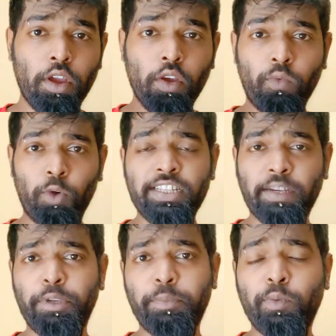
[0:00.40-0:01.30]
What is
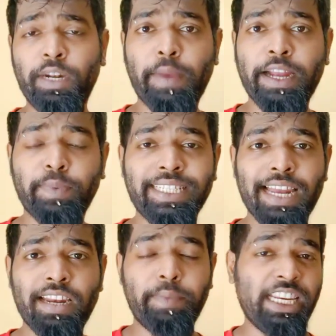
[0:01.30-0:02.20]
up, people? Welcome back to my
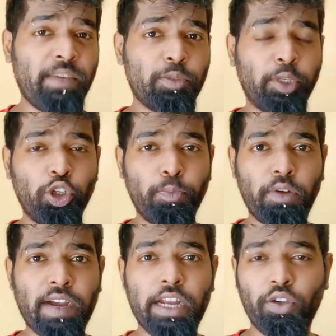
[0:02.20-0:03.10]
channel. My name is Mayur
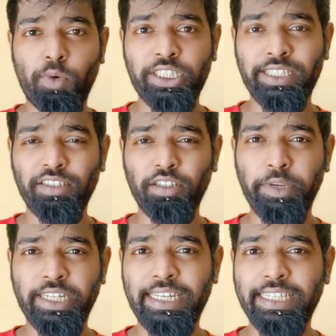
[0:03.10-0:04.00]
Pawar. You're watching The
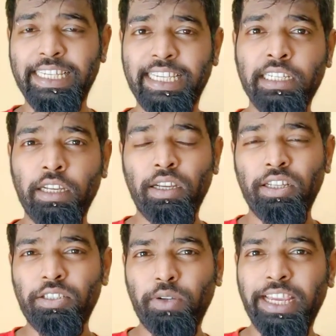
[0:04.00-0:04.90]
Bearded Geek.
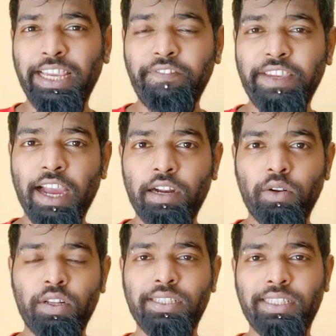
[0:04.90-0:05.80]
Today we are
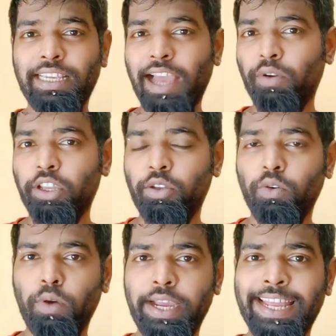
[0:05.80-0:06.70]
gonna see how can you
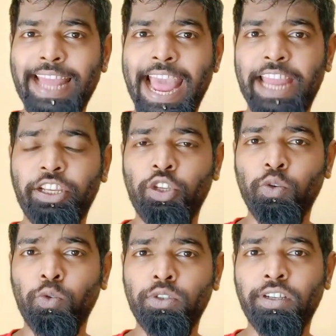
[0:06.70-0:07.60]
go ahead and
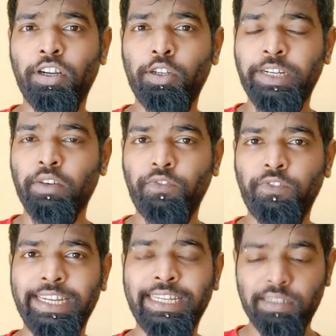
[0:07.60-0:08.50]
use uh, Twitter
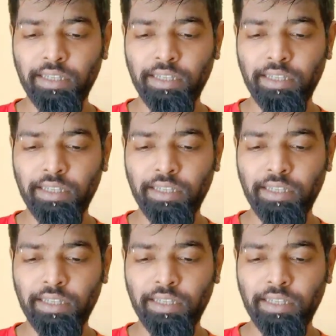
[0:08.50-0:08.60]
Fleets.